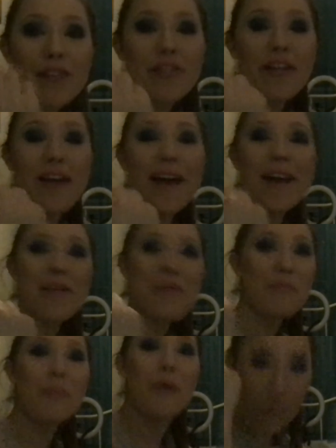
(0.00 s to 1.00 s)
looking like I've been
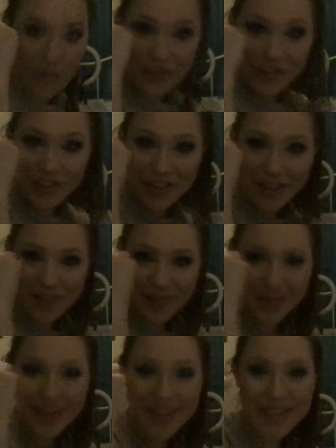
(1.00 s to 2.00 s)
punched because
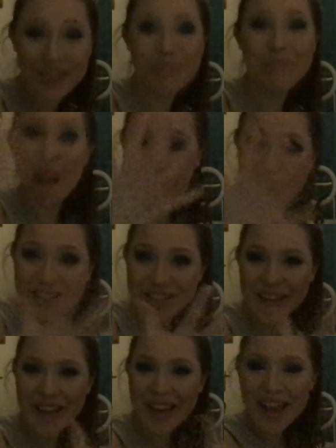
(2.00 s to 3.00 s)
it's
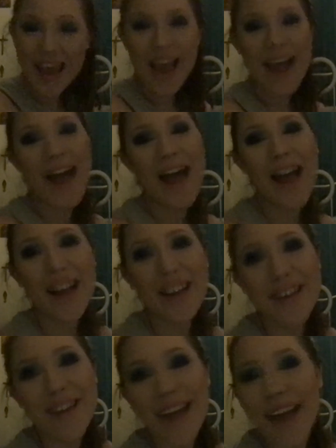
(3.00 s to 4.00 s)
patchy.
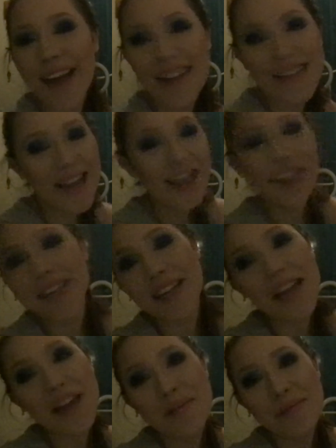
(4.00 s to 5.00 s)
And I say this
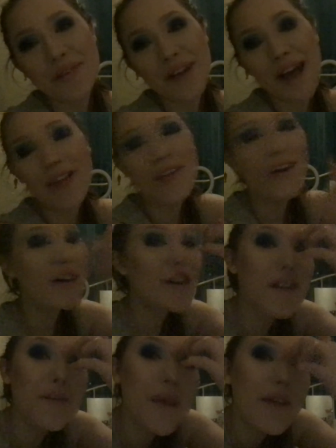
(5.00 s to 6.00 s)
later, but I've got a
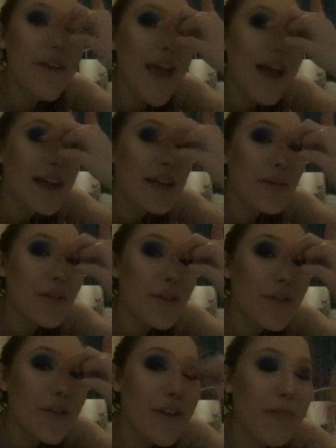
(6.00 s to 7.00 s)
little bit of eczema on the
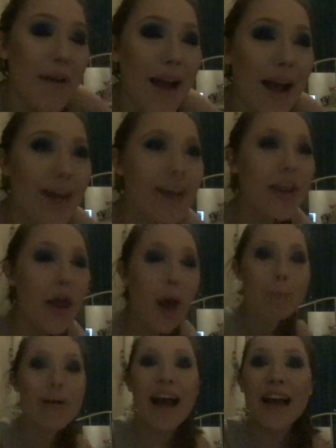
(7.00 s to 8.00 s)
front of my eyelid,
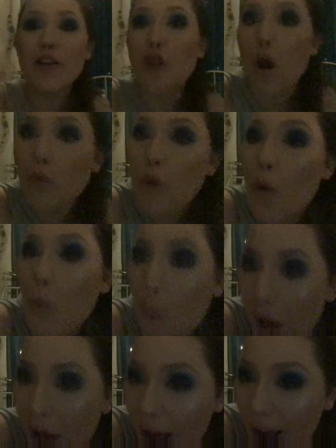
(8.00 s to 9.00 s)
but I don't know
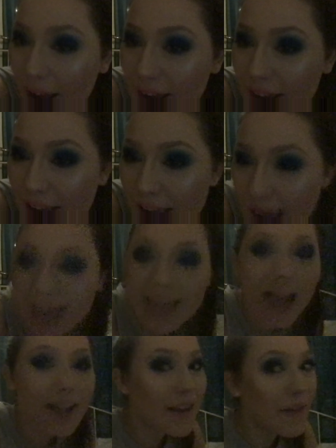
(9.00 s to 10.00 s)
why it's
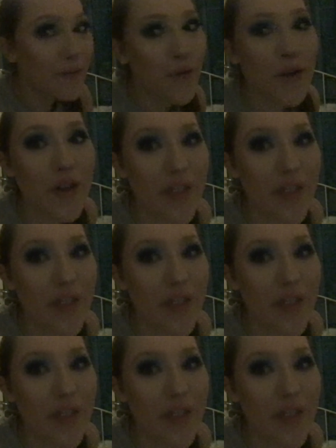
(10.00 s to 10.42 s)
acting funny on the